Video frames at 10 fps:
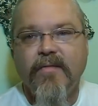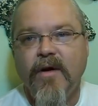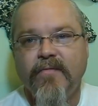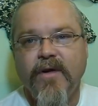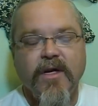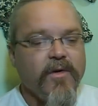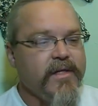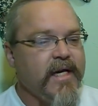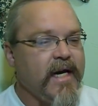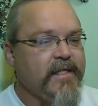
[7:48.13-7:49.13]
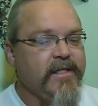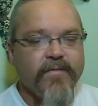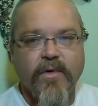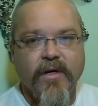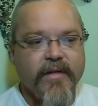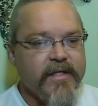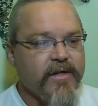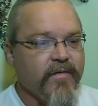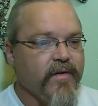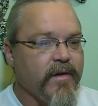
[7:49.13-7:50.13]
a video attached of one of these
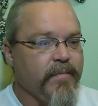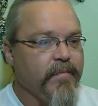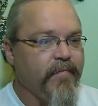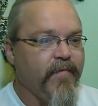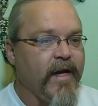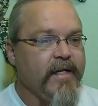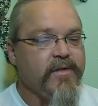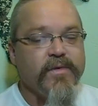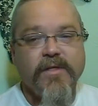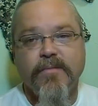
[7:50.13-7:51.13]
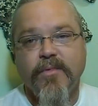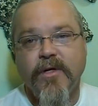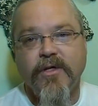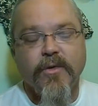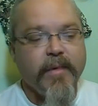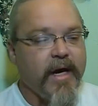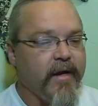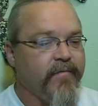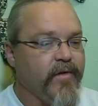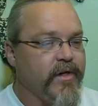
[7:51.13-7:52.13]
over the flights with some pretty
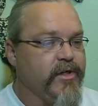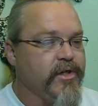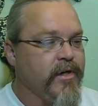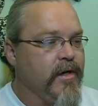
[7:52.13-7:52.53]
dramatic footage.